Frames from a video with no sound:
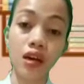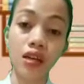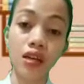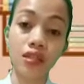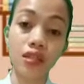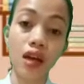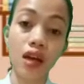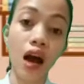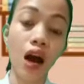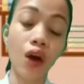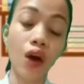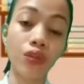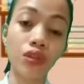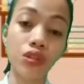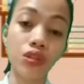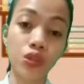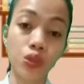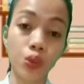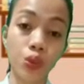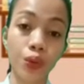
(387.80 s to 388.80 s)
us how
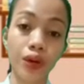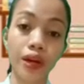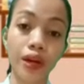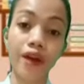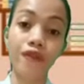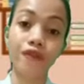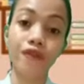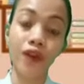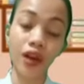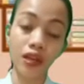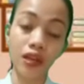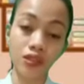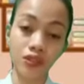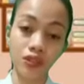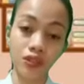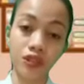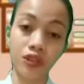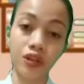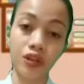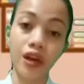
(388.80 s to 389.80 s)
the story
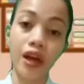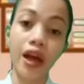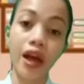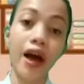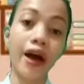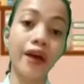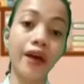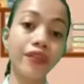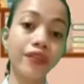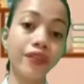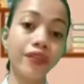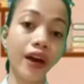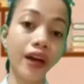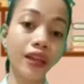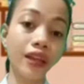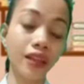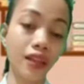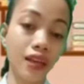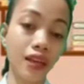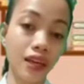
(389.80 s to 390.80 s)
affects her, and
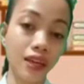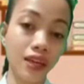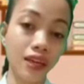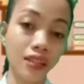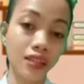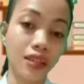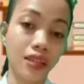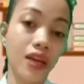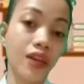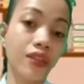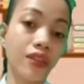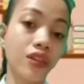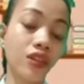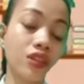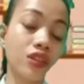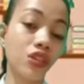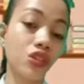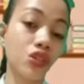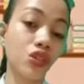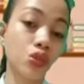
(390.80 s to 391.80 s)
that is
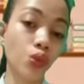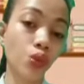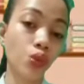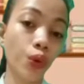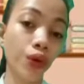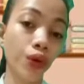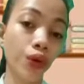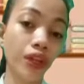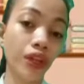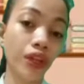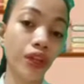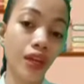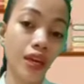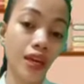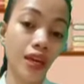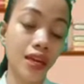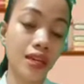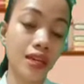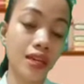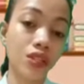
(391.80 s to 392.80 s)
that the story
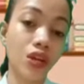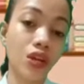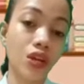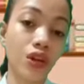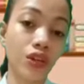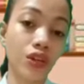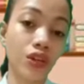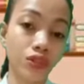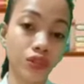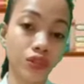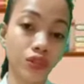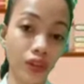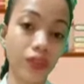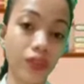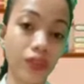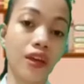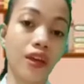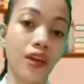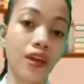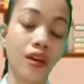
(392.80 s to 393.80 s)
is
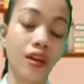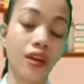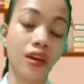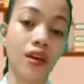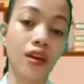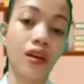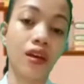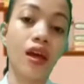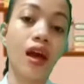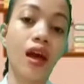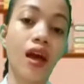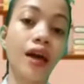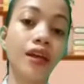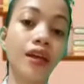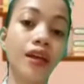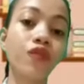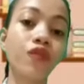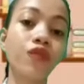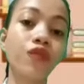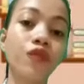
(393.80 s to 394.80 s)
daunting.
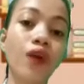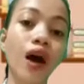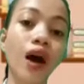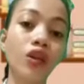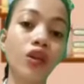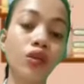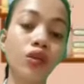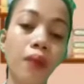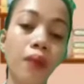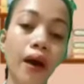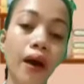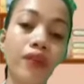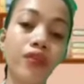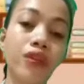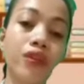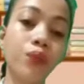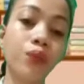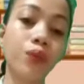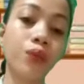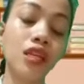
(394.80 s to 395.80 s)
And then followed by
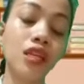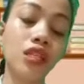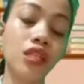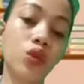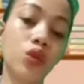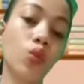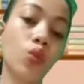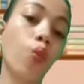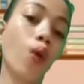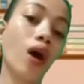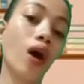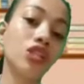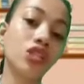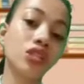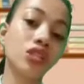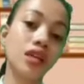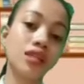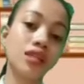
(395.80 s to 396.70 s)
the reason why she